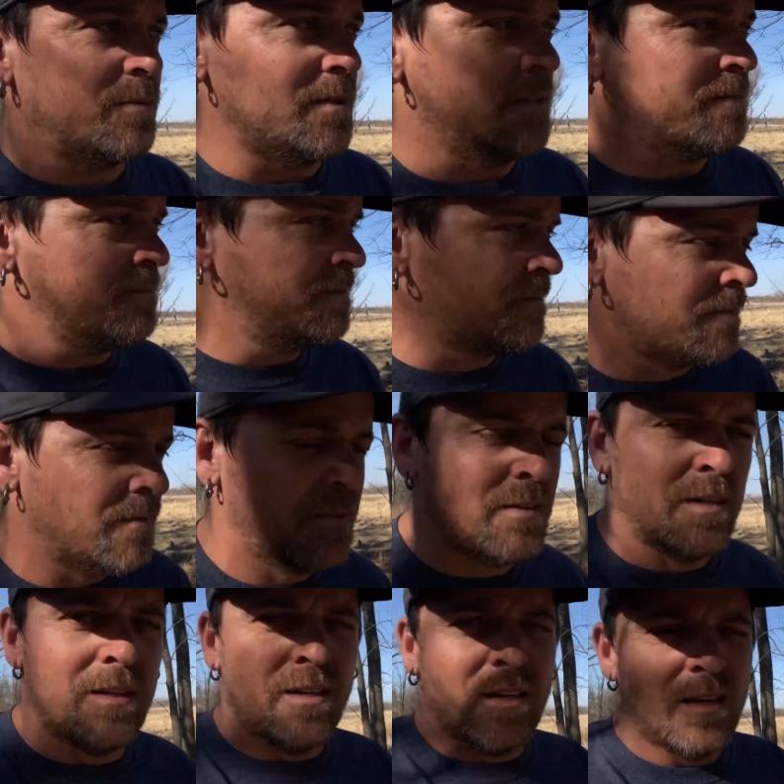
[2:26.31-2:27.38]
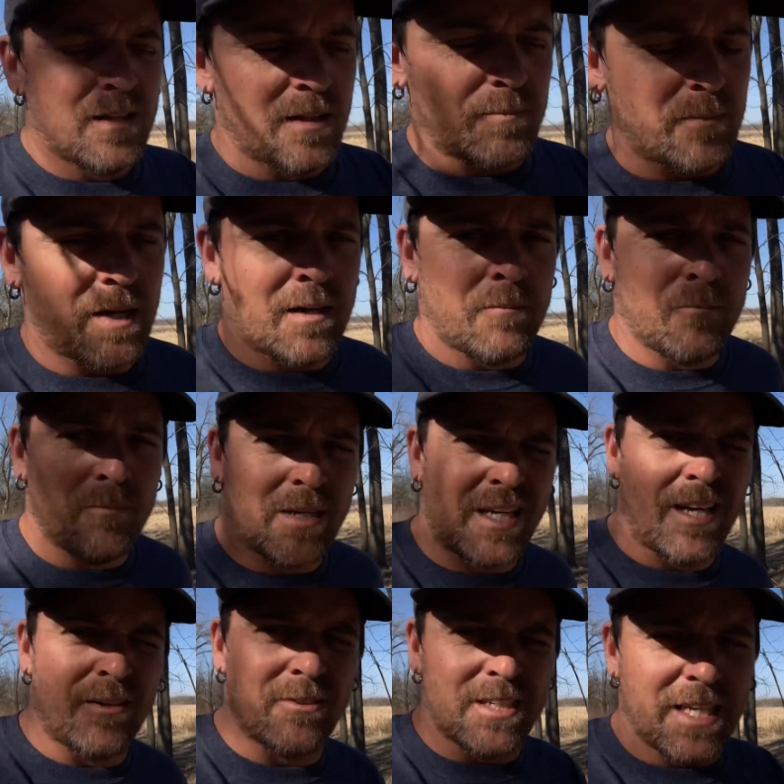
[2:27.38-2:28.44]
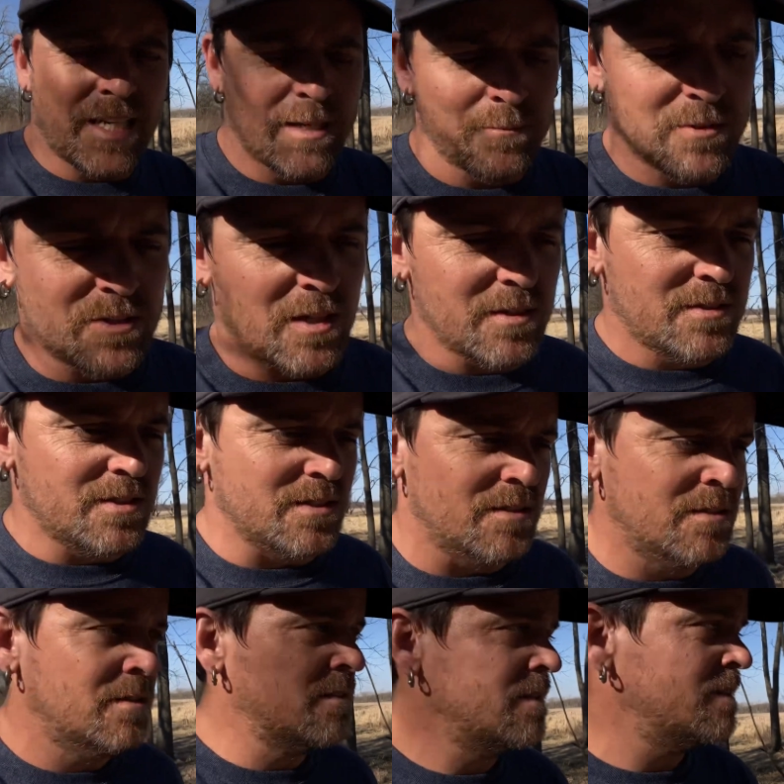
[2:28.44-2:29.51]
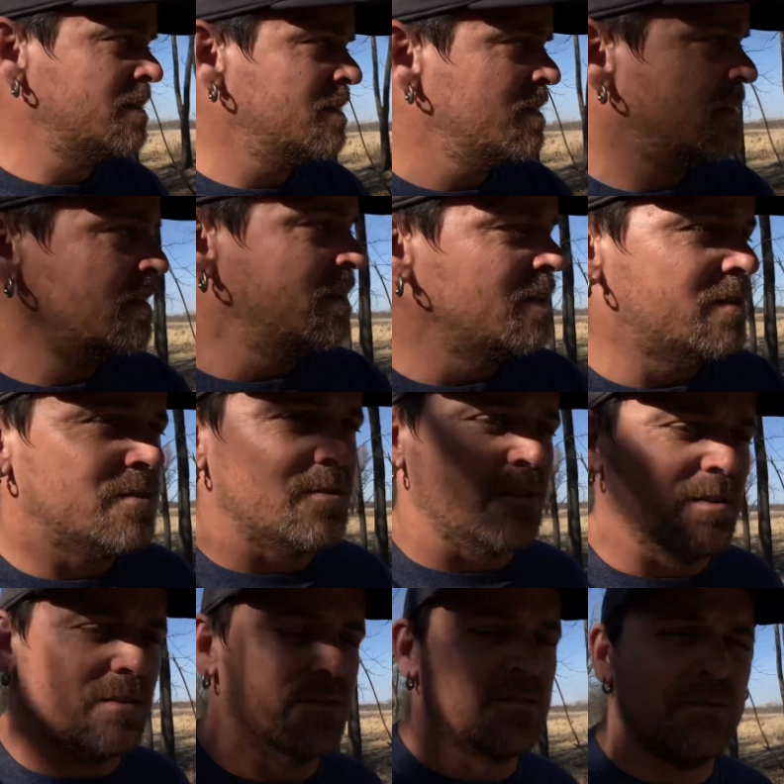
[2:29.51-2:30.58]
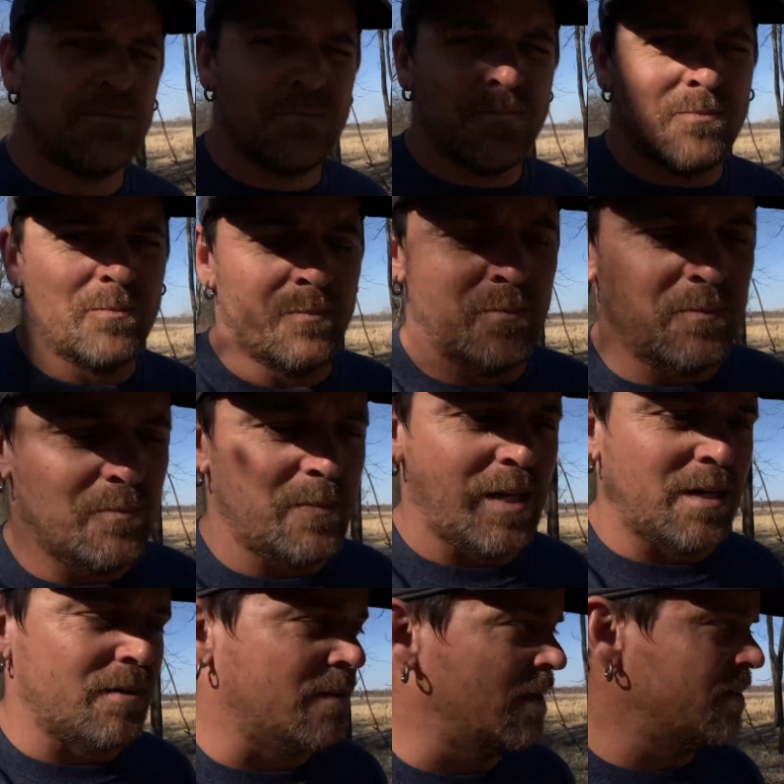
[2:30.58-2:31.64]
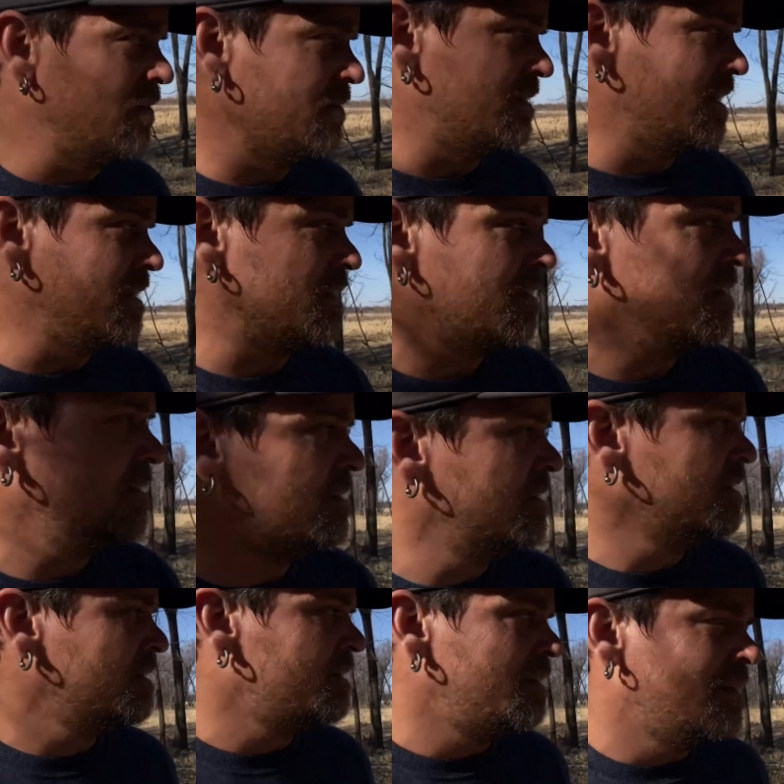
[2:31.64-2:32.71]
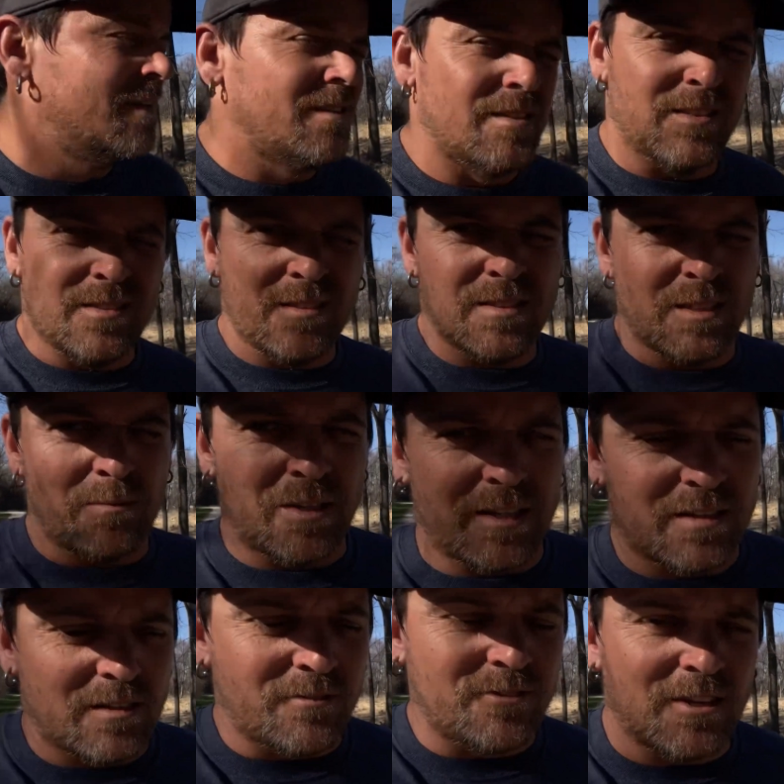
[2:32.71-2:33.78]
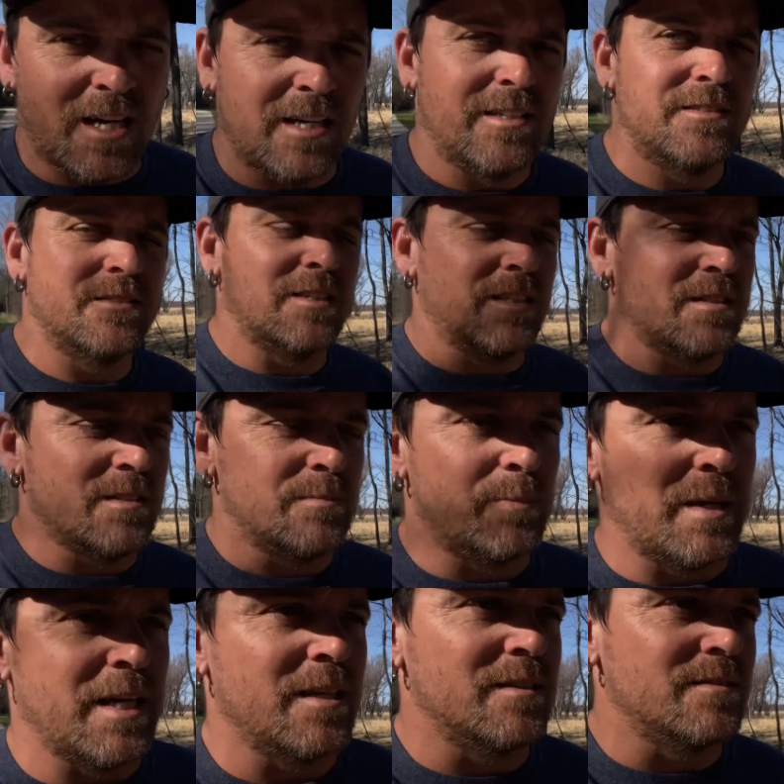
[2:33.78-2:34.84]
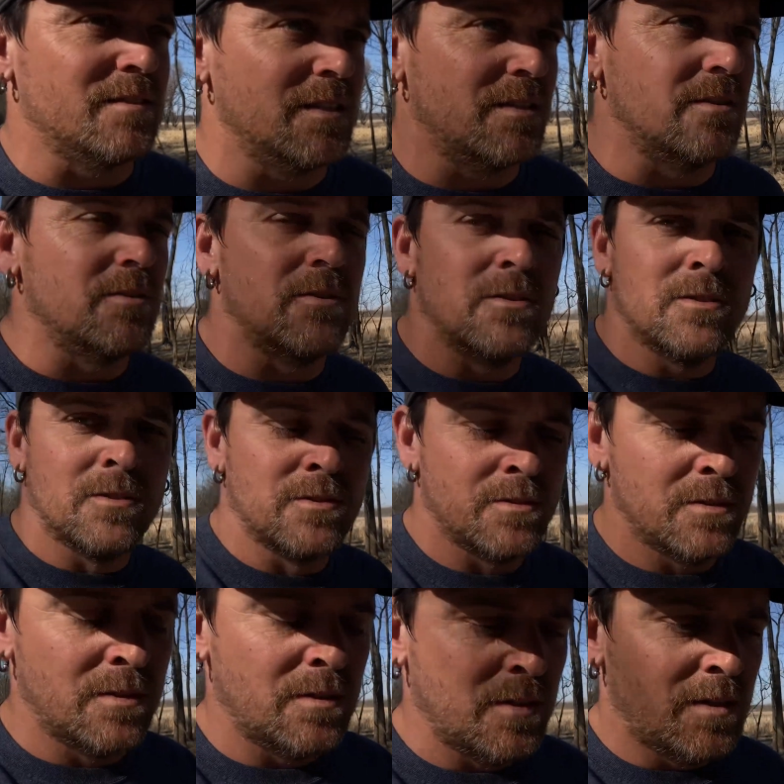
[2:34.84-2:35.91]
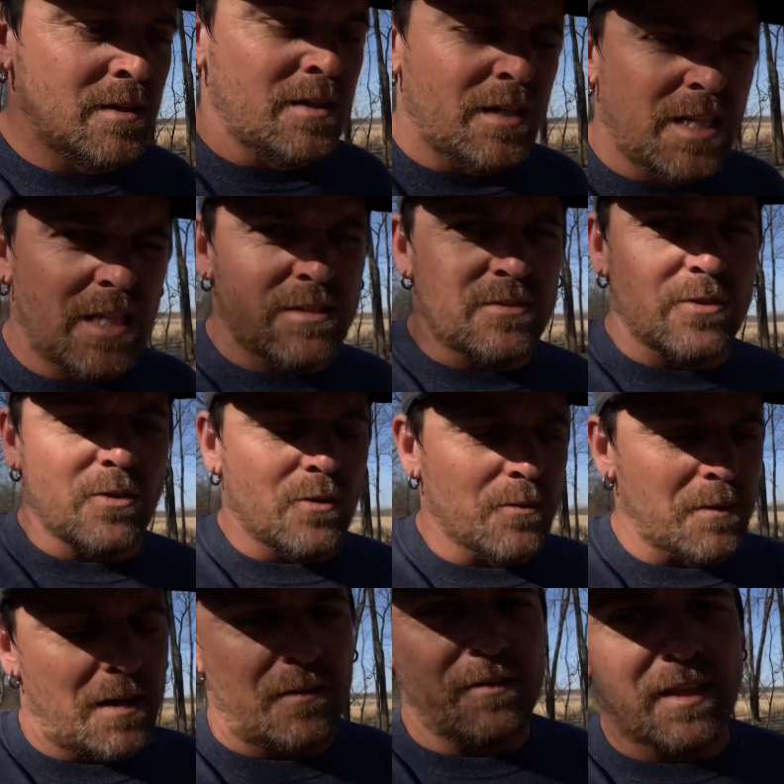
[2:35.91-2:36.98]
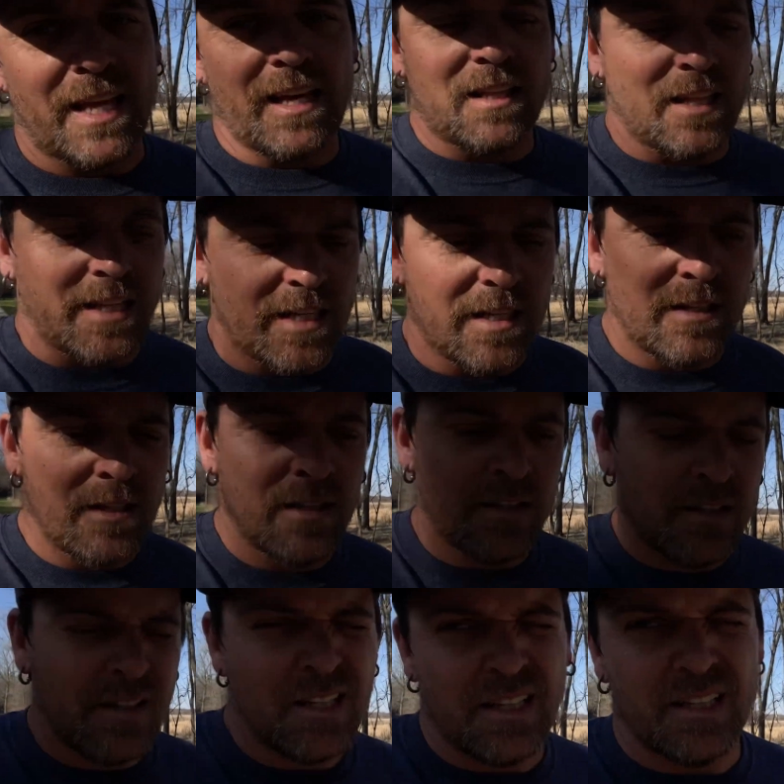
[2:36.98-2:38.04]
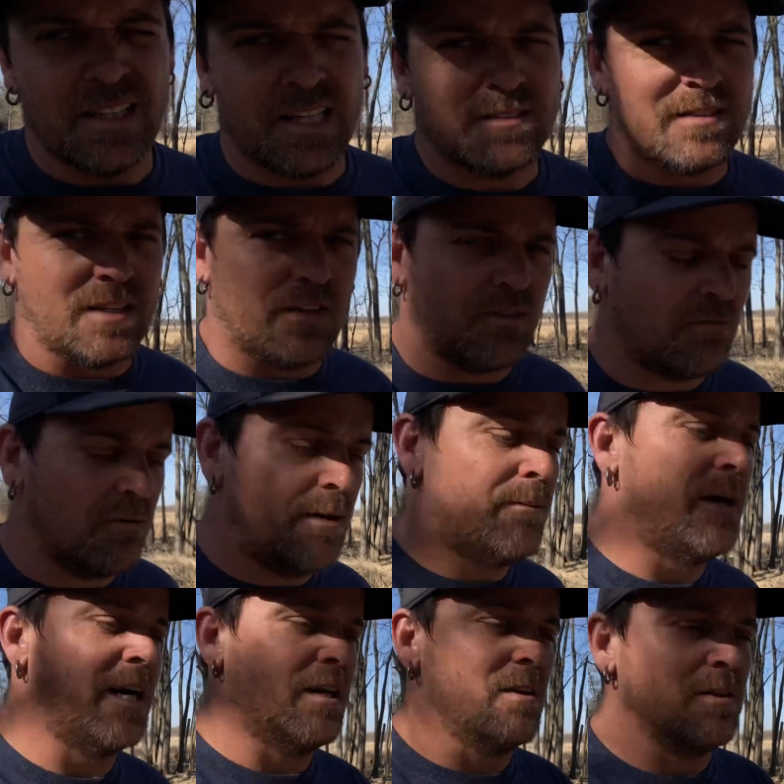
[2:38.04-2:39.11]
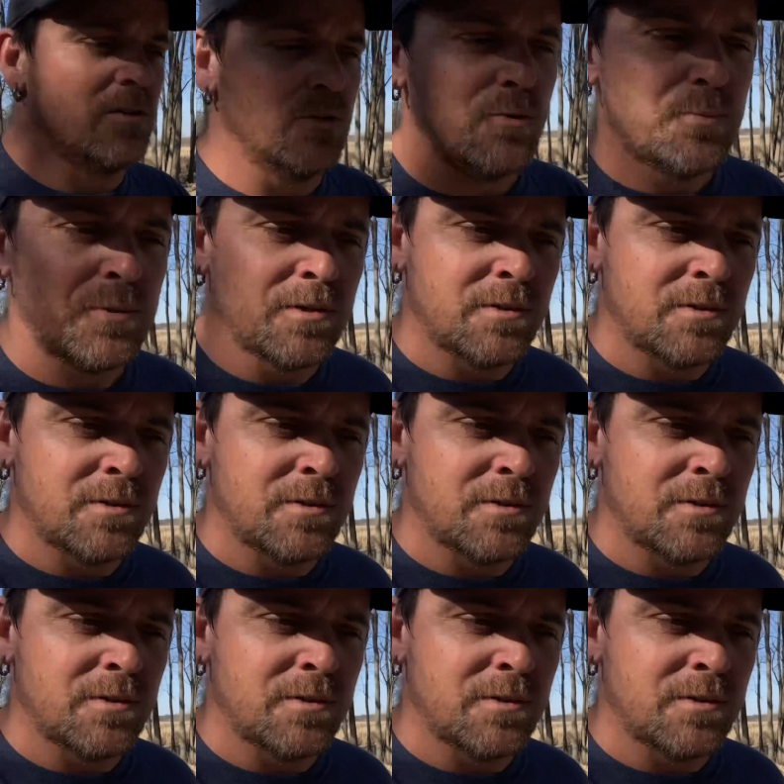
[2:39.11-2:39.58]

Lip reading: But McHenry Dam Junction Trail is better than over there. Doesn't seem like the flies get as bad as they do as you go around that lake, and that's like a 3-mile loop.